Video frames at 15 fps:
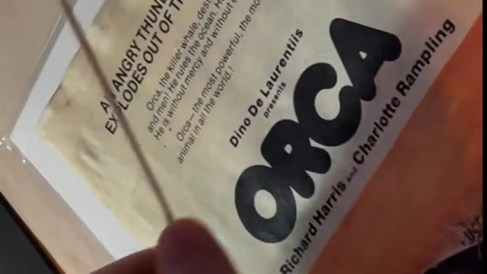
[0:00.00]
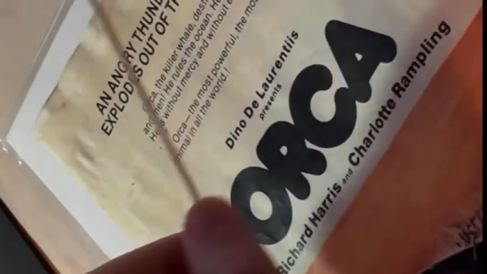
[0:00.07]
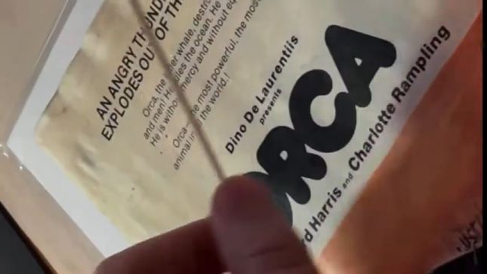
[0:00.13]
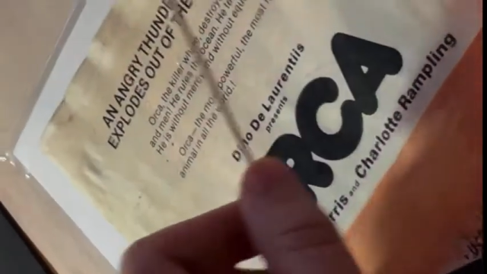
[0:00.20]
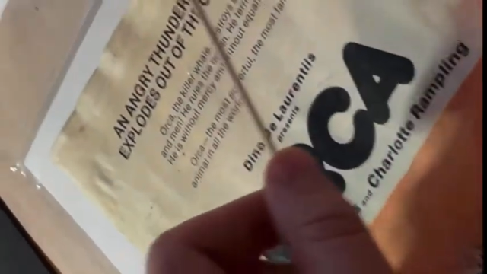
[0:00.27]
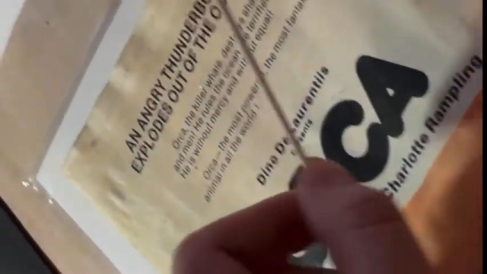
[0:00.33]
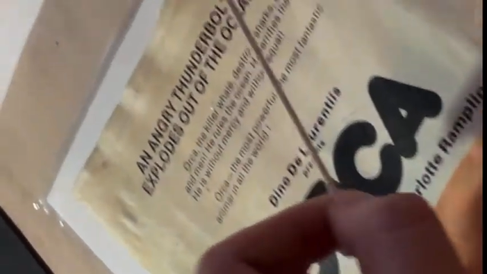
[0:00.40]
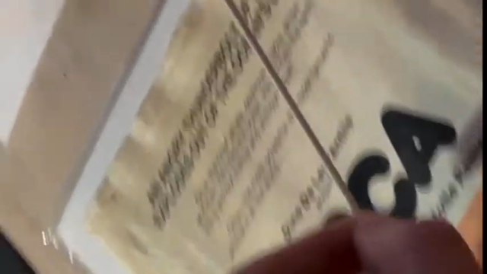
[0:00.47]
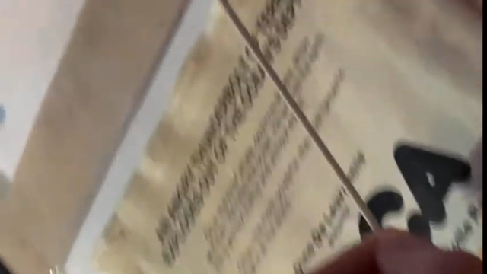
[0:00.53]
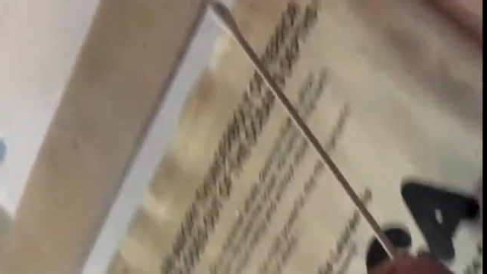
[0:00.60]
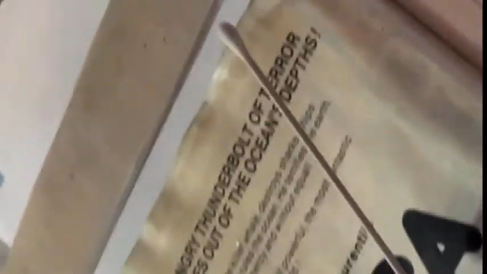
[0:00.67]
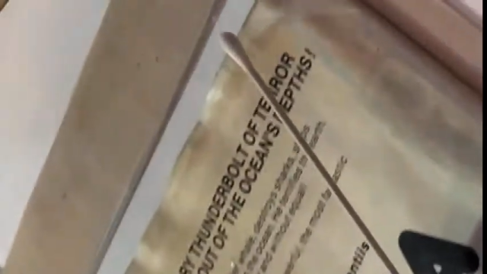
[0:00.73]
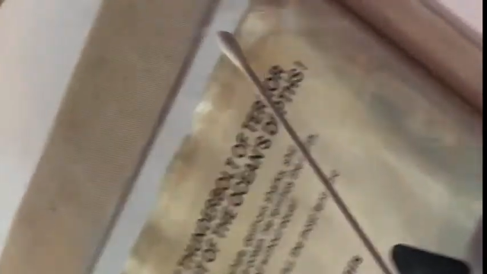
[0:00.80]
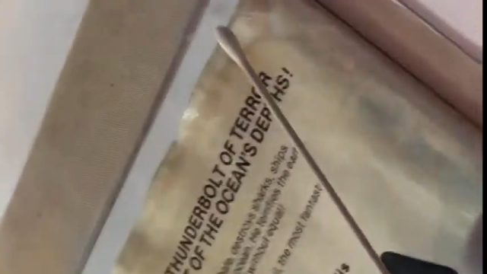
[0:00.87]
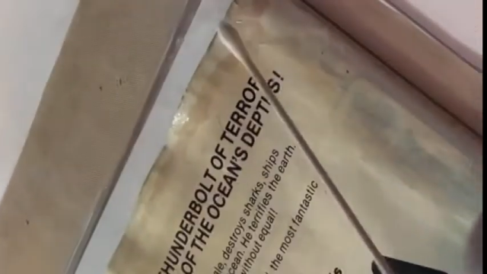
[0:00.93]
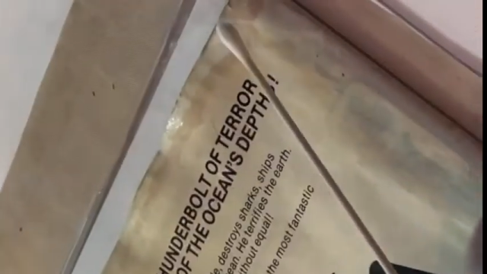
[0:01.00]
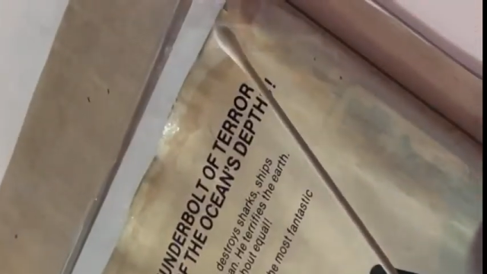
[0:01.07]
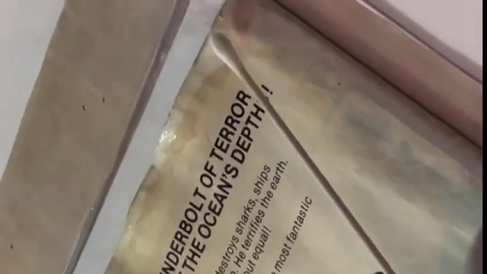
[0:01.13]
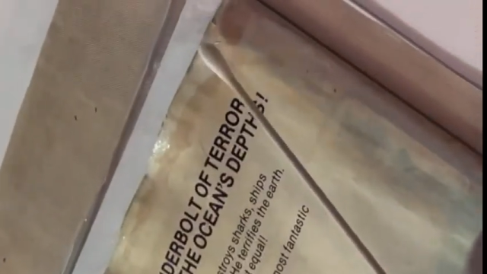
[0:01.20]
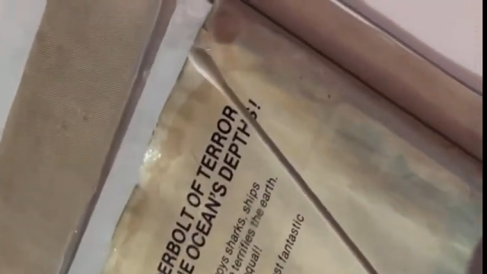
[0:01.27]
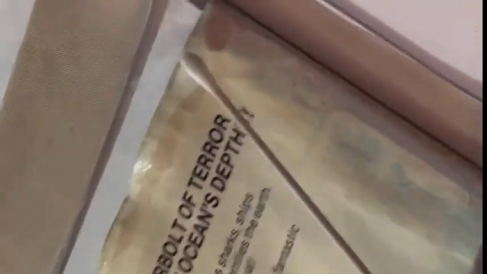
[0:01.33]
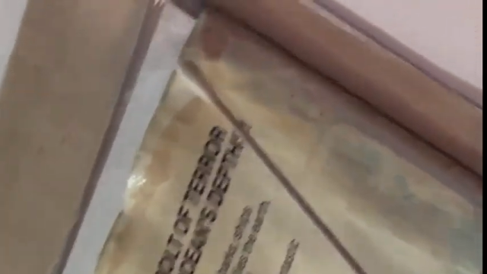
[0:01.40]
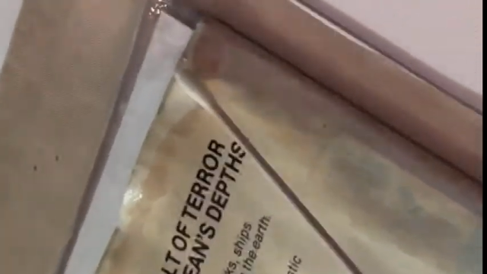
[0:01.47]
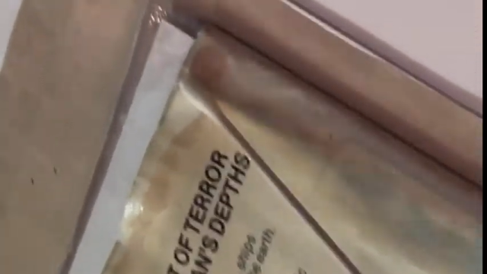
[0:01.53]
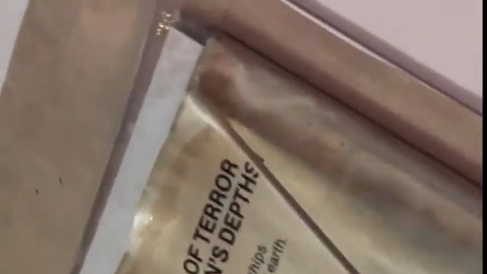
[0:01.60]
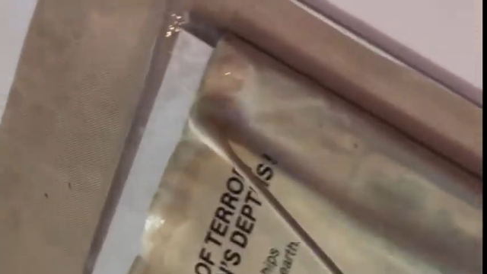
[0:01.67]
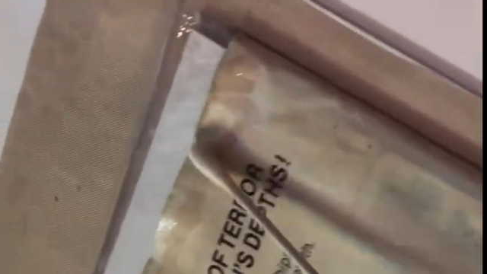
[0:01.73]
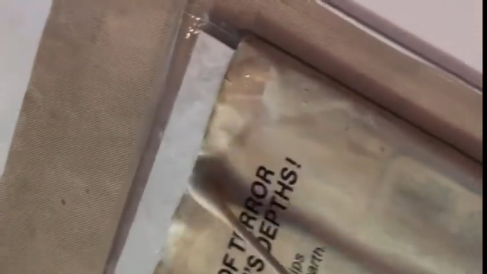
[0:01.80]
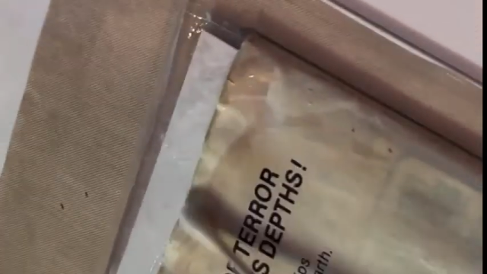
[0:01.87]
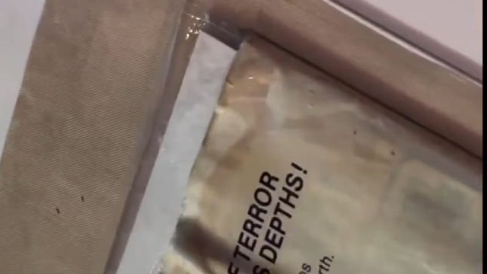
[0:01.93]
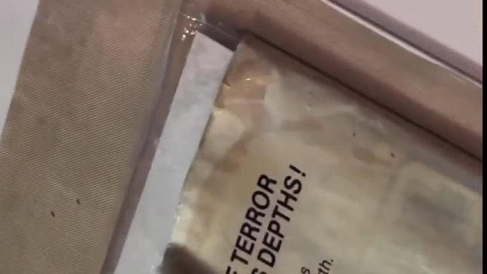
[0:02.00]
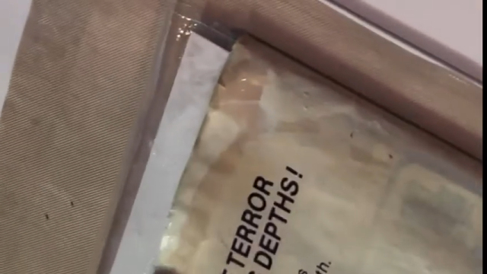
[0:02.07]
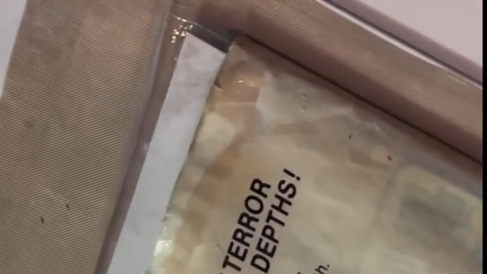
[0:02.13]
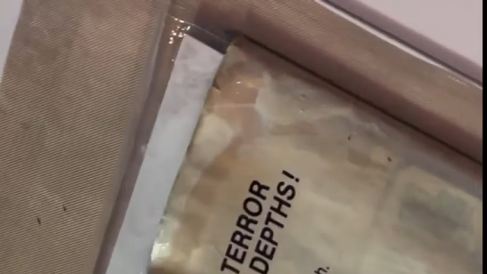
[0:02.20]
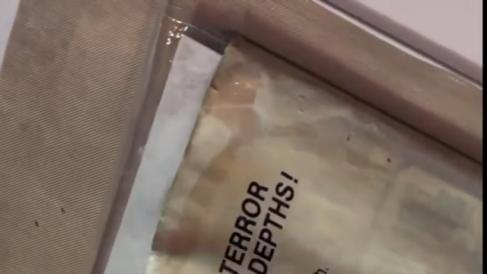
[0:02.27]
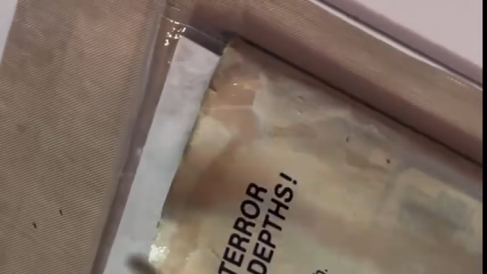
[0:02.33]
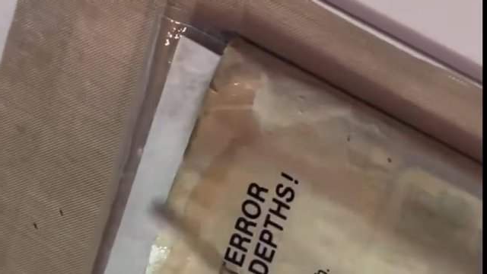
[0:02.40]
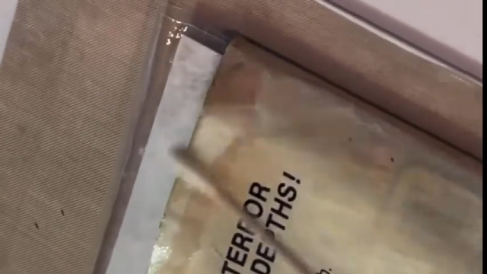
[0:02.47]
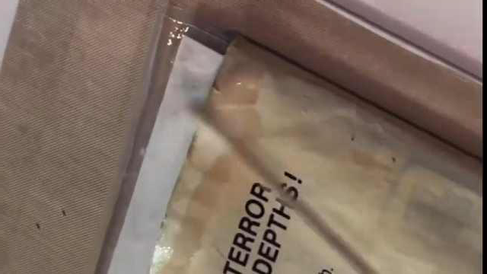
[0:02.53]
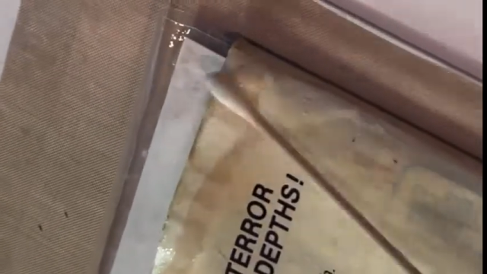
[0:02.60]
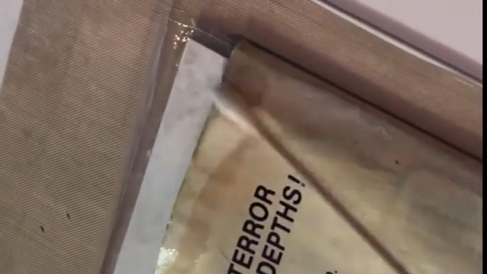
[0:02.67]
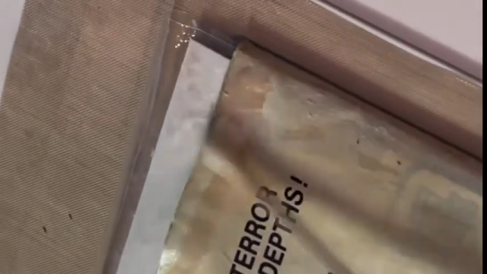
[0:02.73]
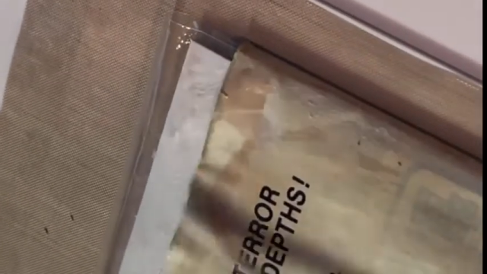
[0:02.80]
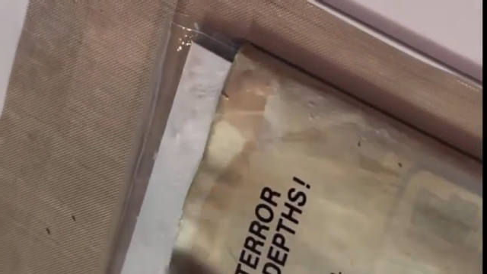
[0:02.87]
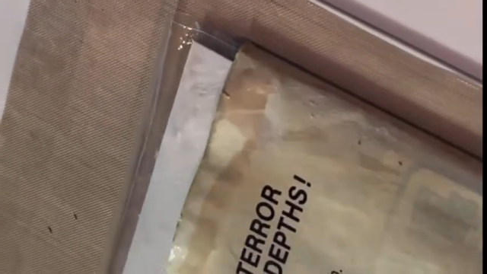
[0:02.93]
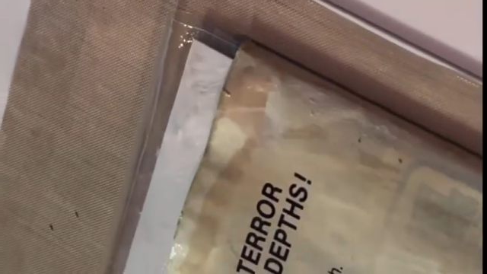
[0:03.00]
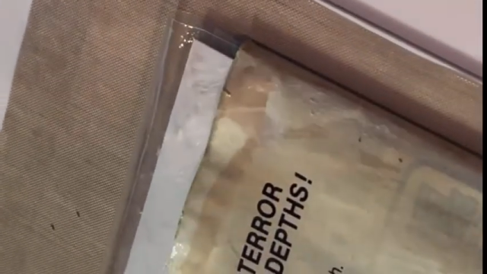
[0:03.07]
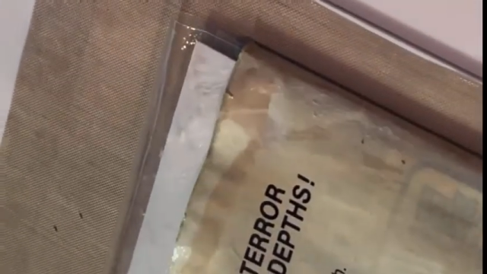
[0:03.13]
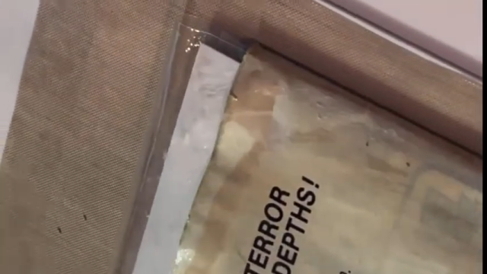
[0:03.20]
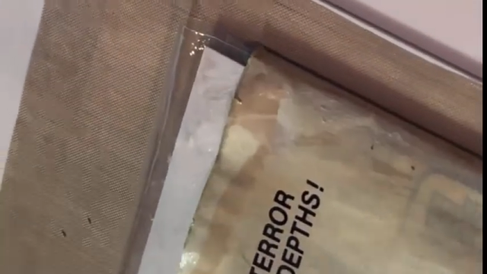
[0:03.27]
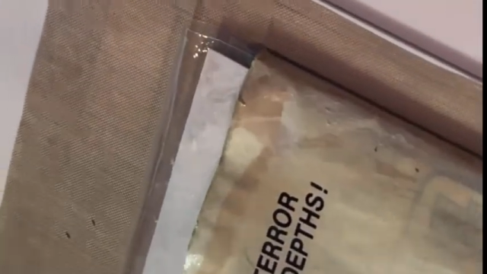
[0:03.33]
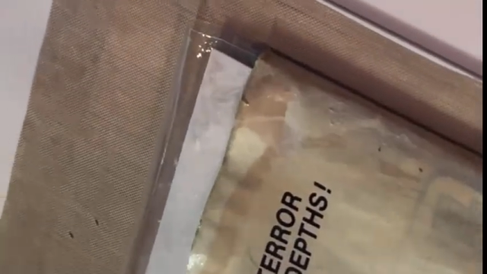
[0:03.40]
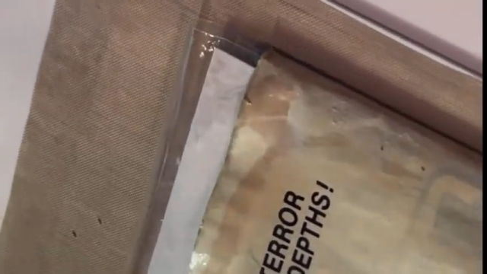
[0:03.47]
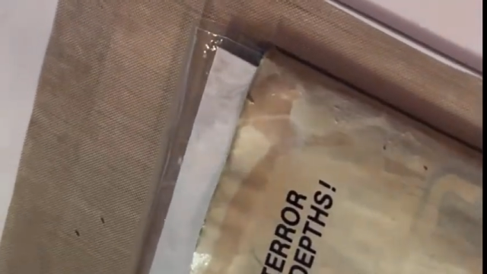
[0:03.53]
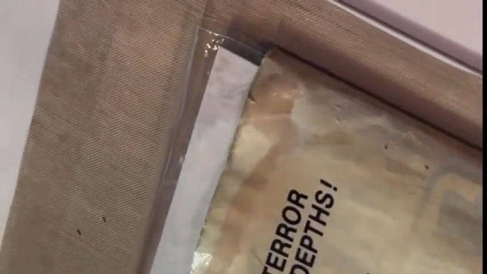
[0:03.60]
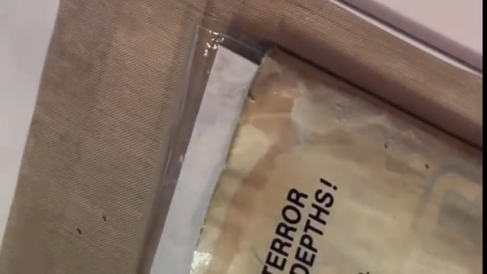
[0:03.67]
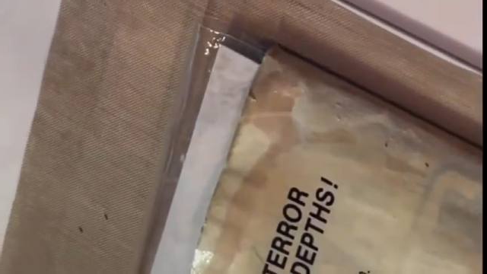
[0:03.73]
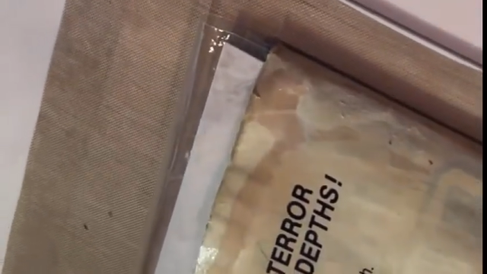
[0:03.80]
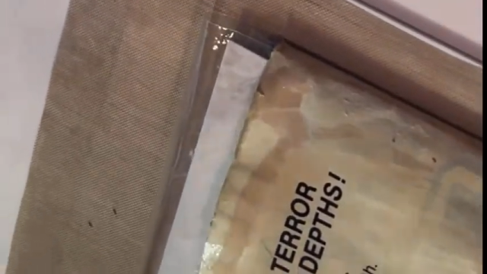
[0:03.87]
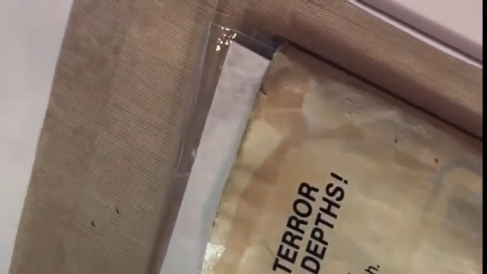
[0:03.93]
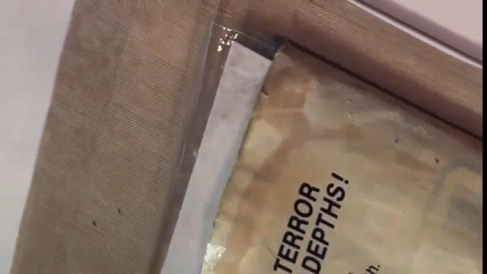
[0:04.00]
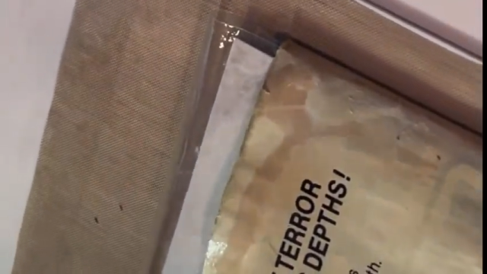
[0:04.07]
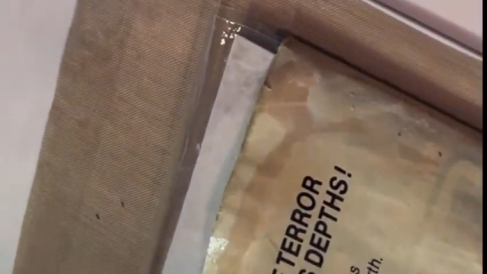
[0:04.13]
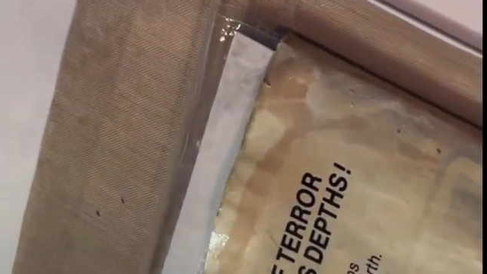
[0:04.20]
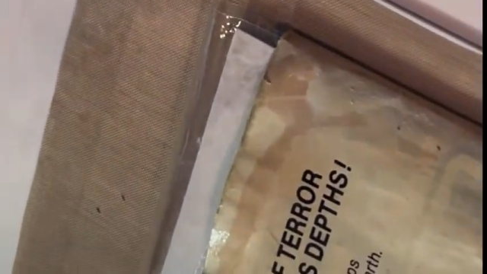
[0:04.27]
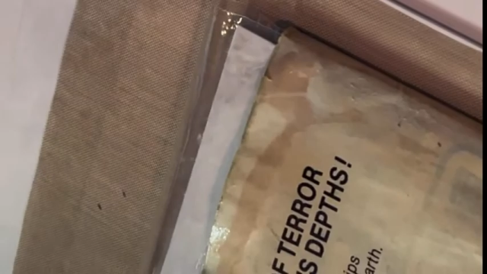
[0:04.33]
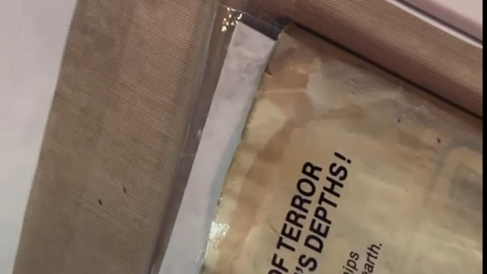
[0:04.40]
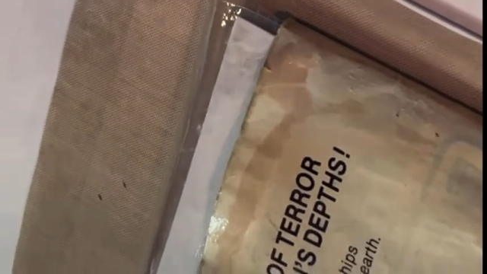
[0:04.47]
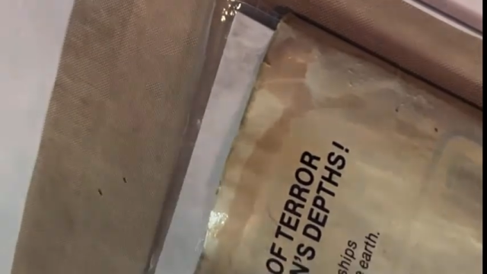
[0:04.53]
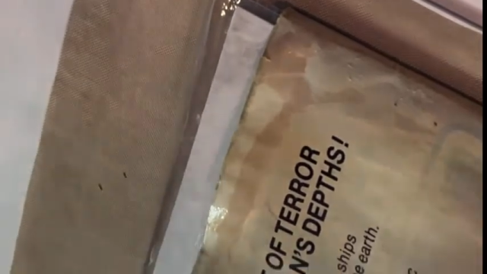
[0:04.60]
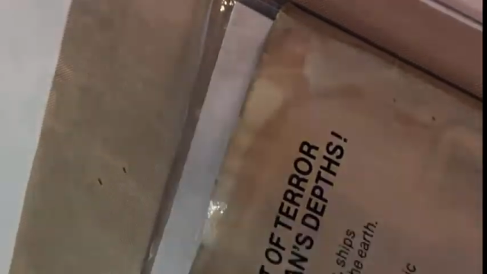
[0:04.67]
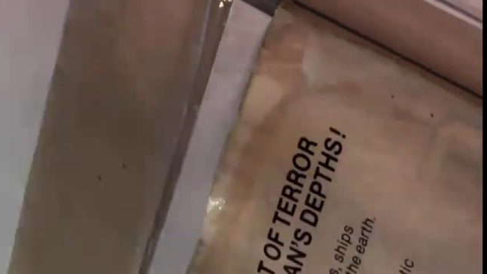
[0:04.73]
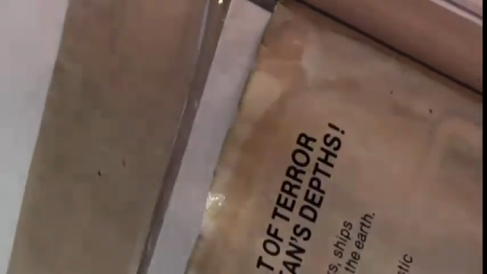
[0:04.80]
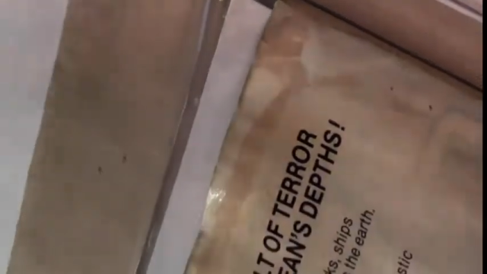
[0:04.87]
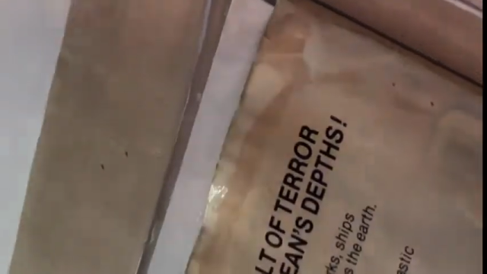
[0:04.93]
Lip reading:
No face is visible, so there are no lips to read.